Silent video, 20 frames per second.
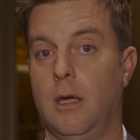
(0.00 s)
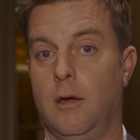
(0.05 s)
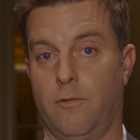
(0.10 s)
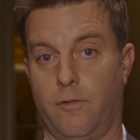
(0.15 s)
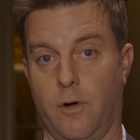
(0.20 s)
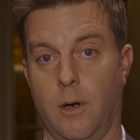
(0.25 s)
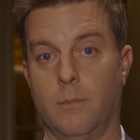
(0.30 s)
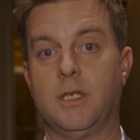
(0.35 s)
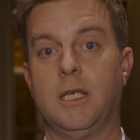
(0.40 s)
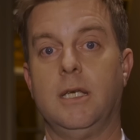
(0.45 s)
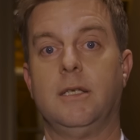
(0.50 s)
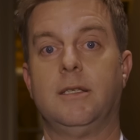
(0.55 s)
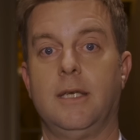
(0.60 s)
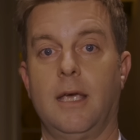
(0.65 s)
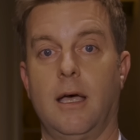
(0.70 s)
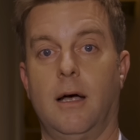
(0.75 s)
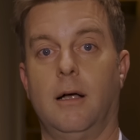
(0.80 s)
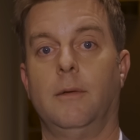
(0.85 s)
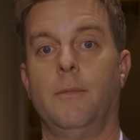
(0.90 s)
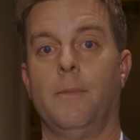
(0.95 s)
from
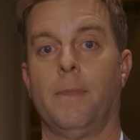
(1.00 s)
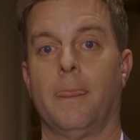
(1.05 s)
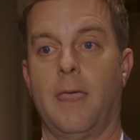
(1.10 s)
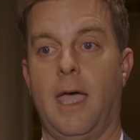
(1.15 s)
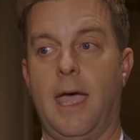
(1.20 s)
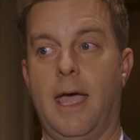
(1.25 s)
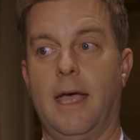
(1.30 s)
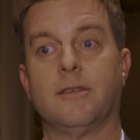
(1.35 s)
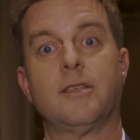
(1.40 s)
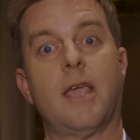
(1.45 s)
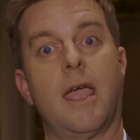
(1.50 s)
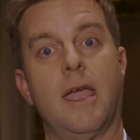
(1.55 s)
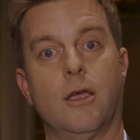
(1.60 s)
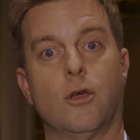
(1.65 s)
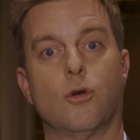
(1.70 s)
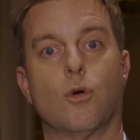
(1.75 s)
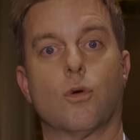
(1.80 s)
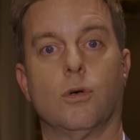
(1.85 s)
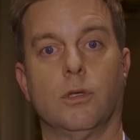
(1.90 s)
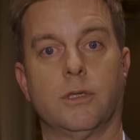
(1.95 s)
TCL as a
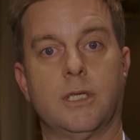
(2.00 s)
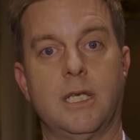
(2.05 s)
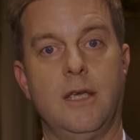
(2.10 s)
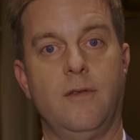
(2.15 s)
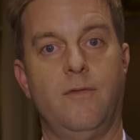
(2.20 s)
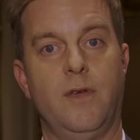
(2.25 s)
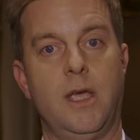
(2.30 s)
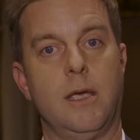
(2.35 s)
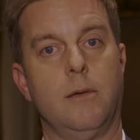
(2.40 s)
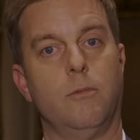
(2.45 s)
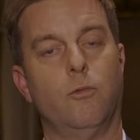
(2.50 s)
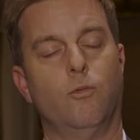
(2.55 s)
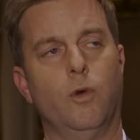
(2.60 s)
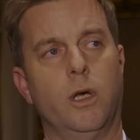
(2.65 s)
Google TV.